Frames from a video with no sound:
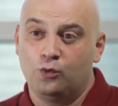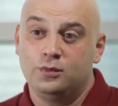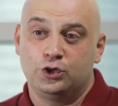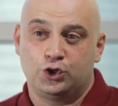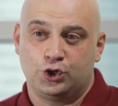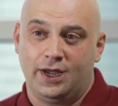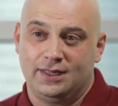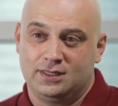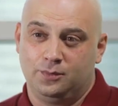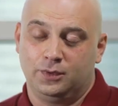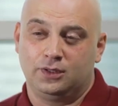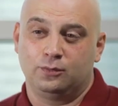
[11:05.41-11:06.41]

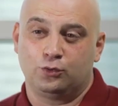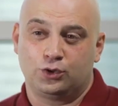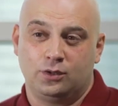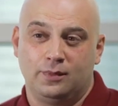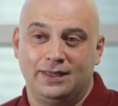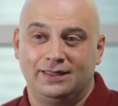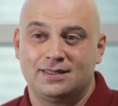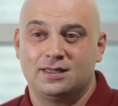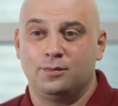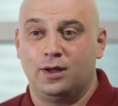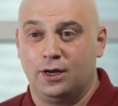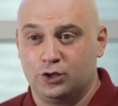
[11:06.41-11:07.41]
decreasing because coins are
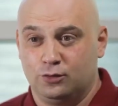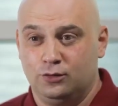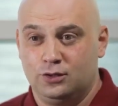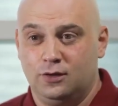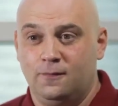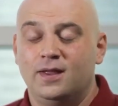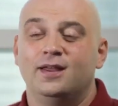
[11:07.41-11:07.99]
being frozen.